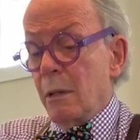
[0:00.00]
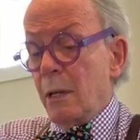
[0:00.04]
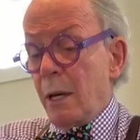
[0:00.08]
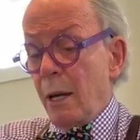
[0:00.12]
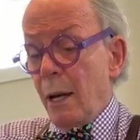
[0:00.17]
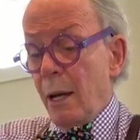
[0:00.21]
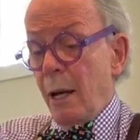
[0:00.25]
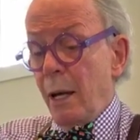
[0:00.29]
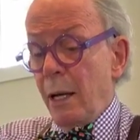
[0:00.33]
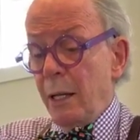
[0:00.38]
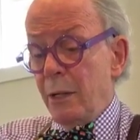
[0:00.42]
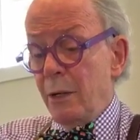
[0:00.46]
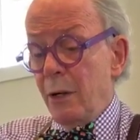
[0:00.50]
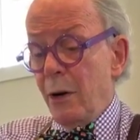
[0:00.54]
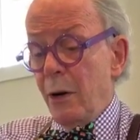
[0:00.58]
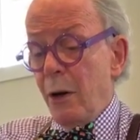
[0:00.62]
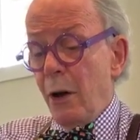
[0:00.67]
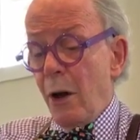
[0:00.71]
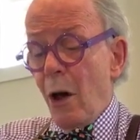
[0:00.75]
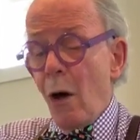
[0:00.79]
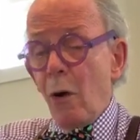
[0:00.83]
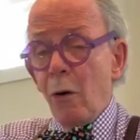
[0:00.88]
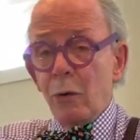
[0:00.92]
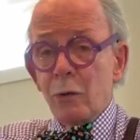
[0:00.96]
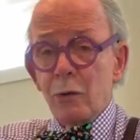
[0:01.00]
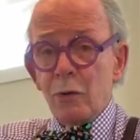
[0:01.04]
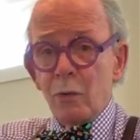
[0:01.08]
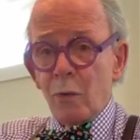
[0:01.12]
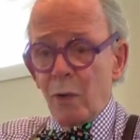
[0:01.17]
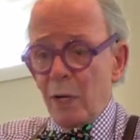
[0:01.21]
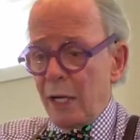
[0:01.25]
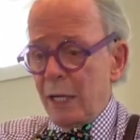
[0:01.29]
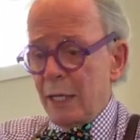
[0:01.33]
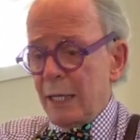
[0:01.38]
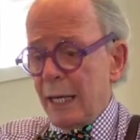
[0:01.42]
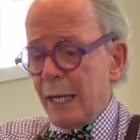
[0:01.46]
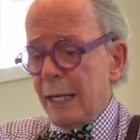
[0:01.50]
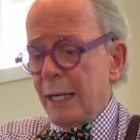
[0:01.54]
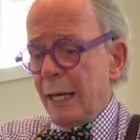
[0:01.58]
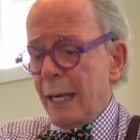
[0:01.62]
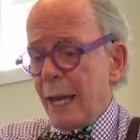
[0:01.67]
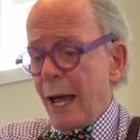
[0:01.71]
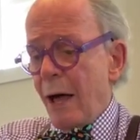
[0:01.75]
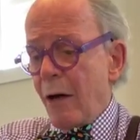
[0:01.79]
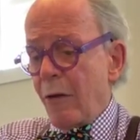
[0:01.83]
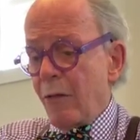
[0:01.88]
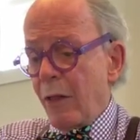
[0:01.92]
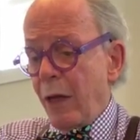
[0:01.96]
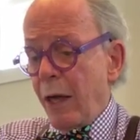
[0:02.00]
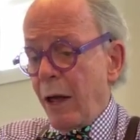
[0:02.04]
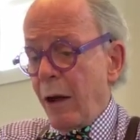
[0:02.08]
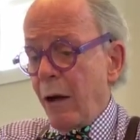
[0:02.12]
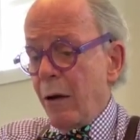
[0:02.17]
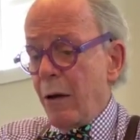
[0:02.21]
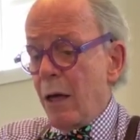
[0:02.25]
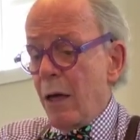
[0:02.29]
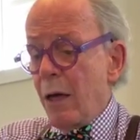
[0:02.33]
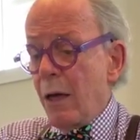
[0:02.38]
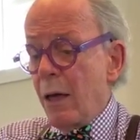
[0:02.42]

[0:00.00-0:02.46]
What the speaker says: God knows what he did down there,